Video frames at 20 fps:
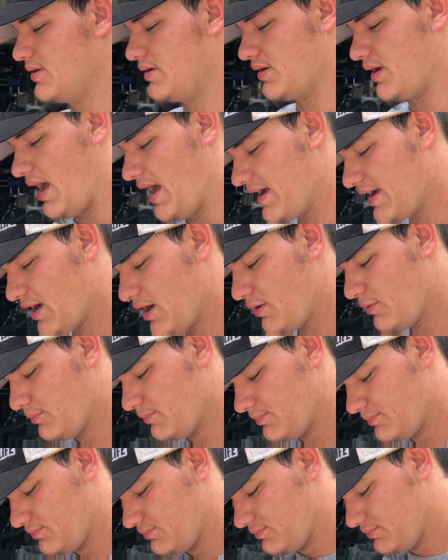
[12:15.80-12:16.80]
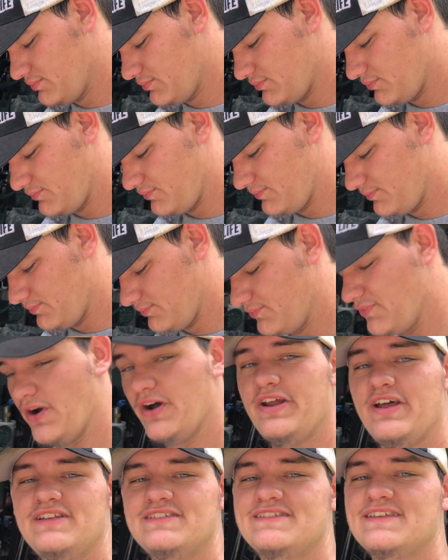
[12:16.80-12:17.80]
hang on.
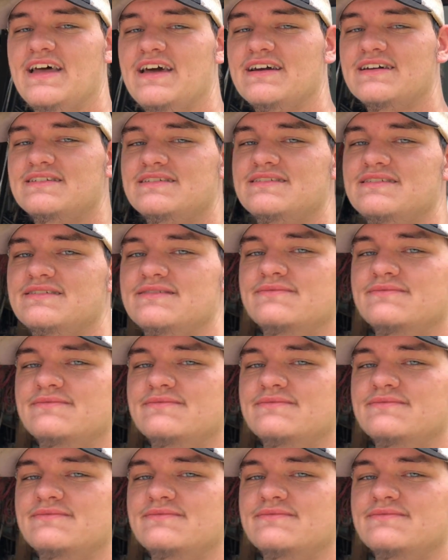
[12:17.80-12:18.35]
Front end's next.